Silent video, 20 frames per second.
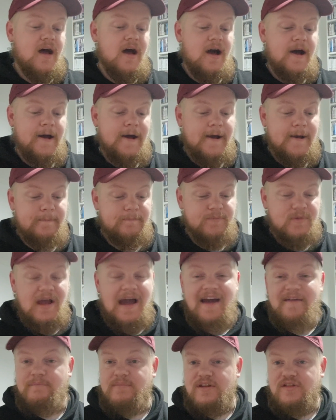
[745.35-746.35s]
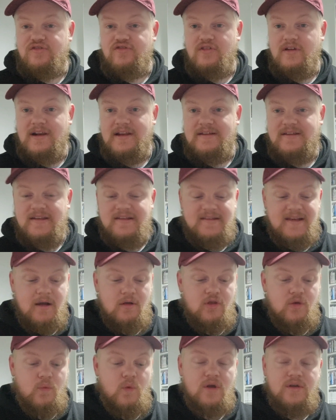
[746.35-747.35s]
I have been struggling to sell
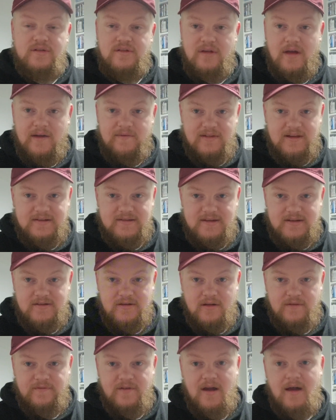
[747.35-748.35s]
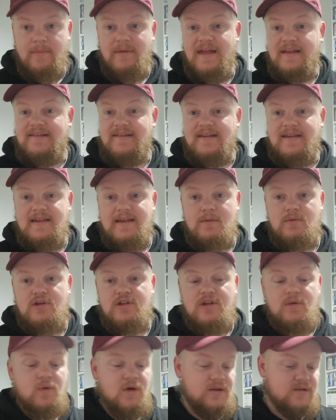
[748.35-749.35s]
the ones that I've listed so far, but that's the keyword,
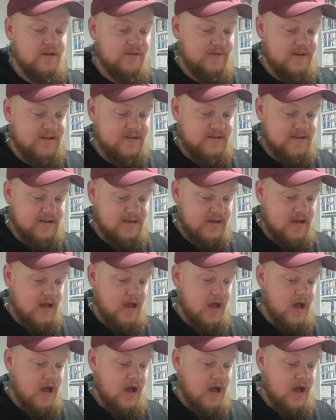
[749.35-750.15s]
the ones I've listed.